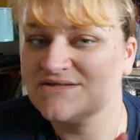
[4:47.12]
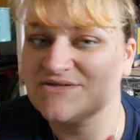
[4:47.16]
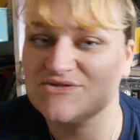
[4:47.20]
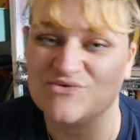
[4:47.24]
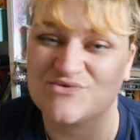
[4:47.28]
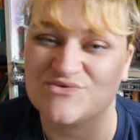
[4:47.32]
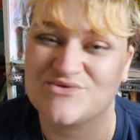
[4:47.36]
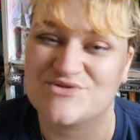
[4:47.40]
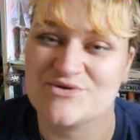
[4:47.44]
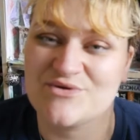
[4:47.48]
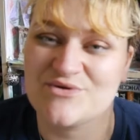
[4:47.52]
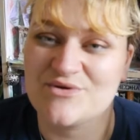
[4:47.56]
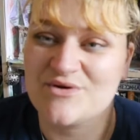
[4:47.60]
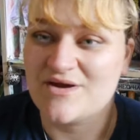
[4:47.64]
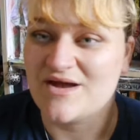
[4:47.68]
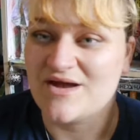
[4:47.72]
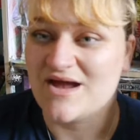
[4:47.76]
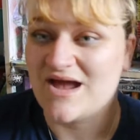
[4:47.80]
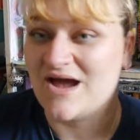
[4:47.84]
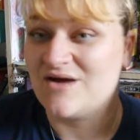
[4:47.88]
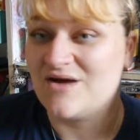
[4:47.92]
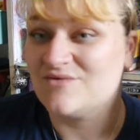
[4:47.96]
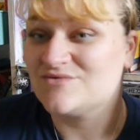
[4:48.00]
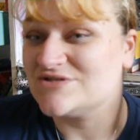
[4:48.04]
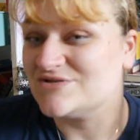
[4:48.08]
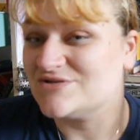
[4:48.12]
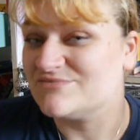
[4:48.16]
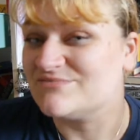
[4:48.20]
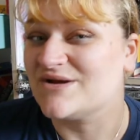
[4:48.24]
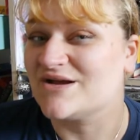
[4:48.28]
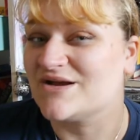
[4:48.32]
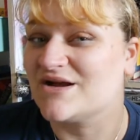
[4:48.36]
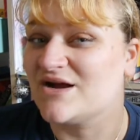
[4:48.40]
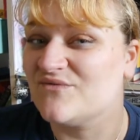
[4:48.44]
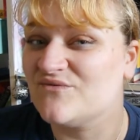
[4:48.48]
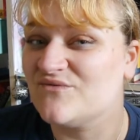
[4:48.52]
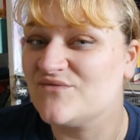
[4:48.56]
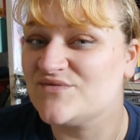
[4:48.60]
this is also out of my
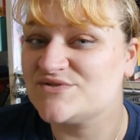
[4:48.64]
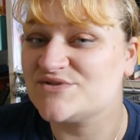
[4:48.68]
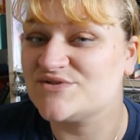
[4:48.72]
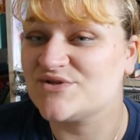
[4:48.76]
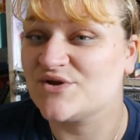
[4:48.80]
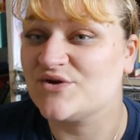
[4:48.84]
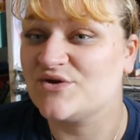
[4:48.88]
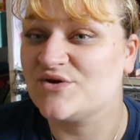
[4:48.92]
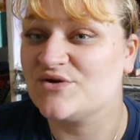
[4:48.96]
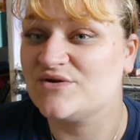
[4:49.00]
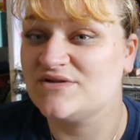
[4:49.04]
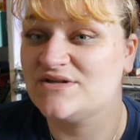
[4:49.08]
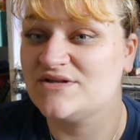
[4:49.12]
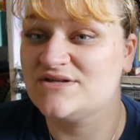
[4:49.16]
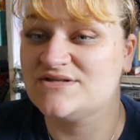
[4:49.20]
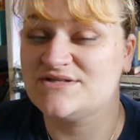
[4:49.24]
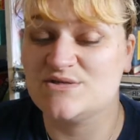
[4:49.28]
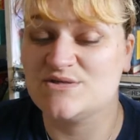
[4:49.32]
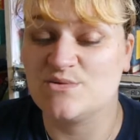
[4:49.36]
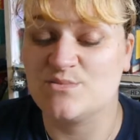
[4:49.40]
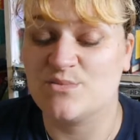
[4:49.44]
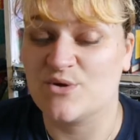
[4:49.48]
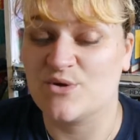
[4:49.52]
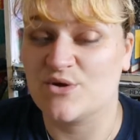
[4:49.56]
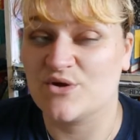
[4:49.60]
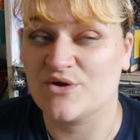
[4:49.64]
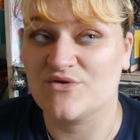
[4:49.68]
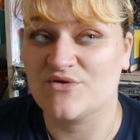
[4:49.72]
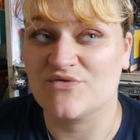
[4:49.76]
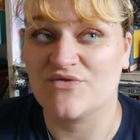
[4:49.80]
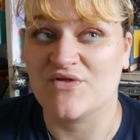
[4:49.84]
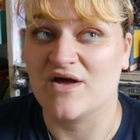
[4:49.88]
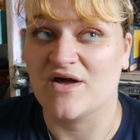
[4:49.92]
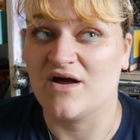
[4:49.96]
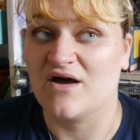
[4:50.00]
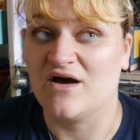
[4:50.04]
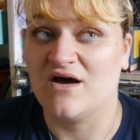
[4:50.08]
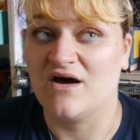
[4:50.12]
comfort zone this is a book
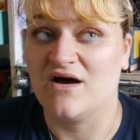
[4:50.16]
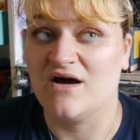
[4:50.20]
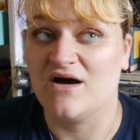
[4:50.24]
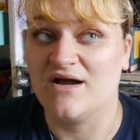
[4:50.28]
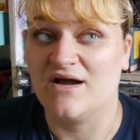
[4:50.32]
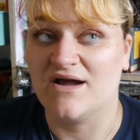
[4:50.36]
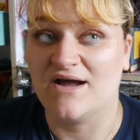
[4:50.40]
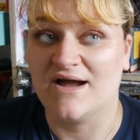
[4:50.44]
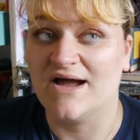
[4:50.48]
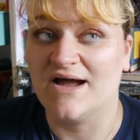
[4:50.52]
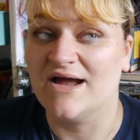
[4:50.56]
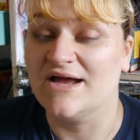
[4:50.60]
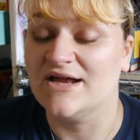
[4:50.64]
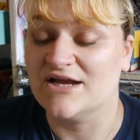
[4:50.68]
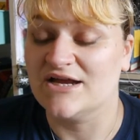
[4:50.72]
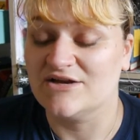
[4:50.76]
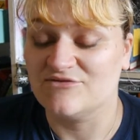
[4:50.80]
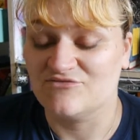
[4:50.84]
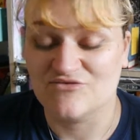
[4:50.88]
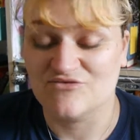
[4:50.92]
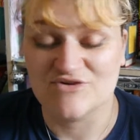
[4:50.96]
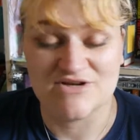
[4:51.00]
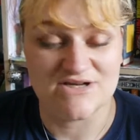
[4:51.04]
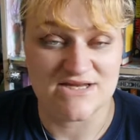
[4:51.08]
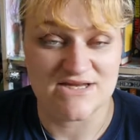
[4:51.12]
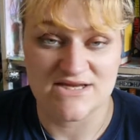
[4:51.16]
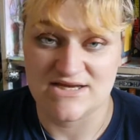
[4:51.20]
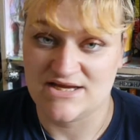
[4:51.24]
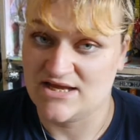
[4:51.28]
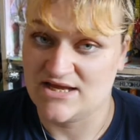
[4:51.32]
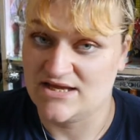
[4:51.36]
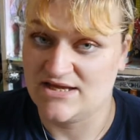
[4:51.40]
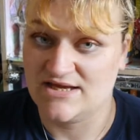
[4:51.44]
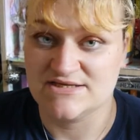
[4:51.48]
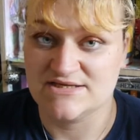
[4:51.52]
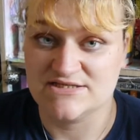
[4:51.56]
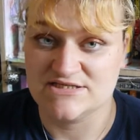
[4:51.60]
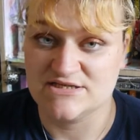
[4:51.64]
that really
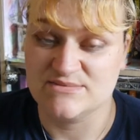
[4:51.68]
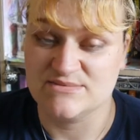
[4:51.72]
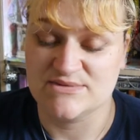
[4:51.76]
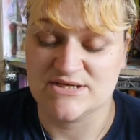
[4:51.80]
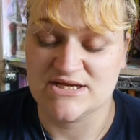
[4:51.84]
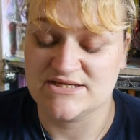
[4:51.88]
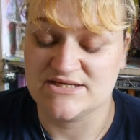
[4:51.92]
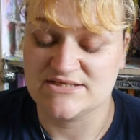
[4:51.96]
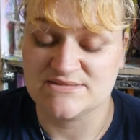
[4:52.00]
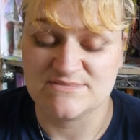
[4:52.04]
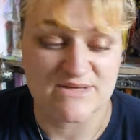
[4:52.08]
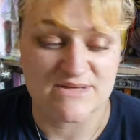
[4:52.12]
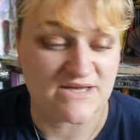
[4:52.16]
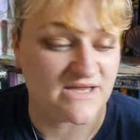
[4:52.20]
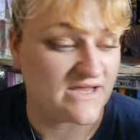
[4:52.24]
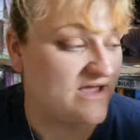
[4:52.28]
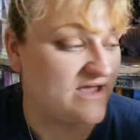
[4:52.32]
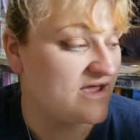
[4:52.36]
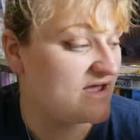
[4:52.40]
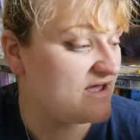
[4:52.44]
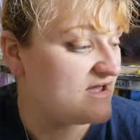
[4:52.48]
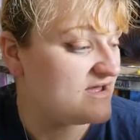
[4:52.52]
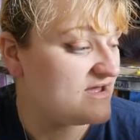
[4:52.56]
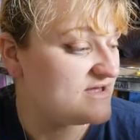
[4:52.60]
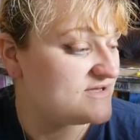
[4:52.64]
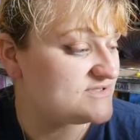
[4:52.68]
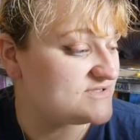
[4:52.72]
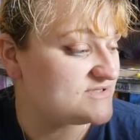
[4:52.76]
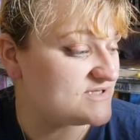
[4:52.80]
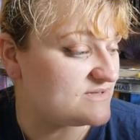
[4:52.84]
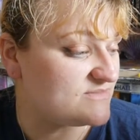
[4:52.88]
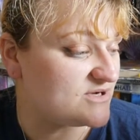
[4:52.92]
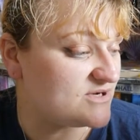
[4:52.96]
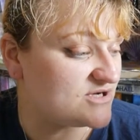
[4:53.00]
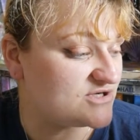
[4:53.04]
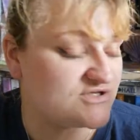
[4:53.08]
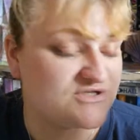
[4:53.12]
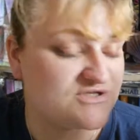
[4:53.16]
intimidates me so
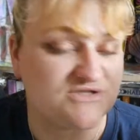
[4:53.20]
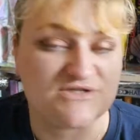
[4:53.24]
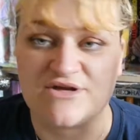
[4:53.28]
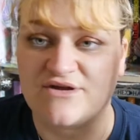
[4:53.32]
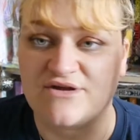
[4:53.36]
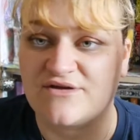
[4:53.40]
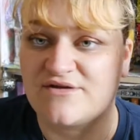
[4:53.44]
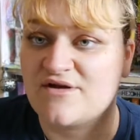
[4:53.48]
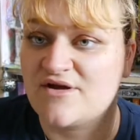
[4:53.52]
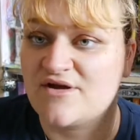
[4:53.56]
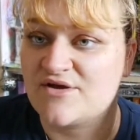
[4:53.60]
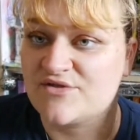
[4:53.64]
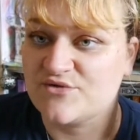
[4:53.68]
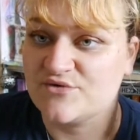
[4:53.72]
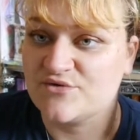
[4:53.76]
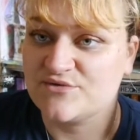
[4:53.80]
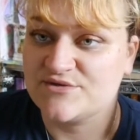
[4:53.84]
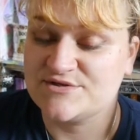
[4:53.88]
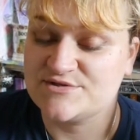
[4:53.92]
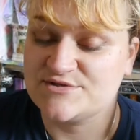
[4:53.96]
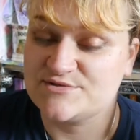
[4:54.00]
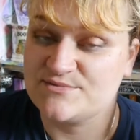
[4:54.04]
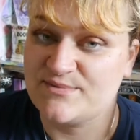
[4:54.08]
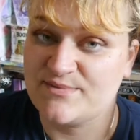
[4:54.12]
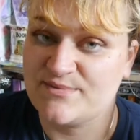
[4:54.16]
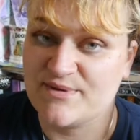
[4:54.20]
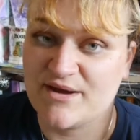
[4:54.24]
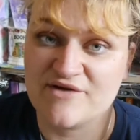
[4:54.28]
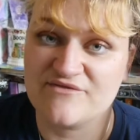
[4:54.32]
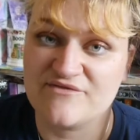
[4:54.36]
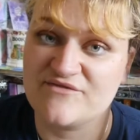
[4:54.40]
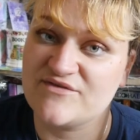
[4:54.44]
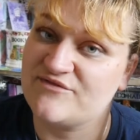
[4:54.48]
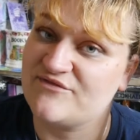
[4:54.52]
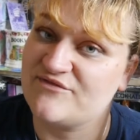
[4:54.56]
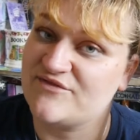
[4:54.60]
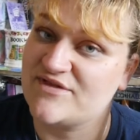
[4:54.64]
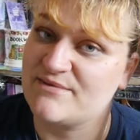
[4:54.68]
much so I thought this would be
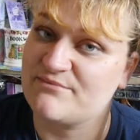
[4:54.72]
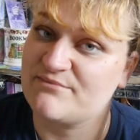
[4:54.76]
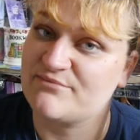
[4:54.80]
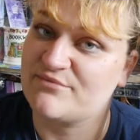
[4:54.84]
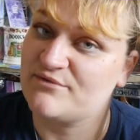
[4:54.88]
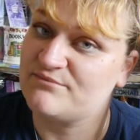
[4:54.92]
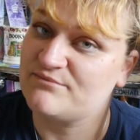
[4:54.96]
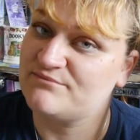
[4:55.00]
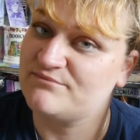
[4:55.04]
perfect for that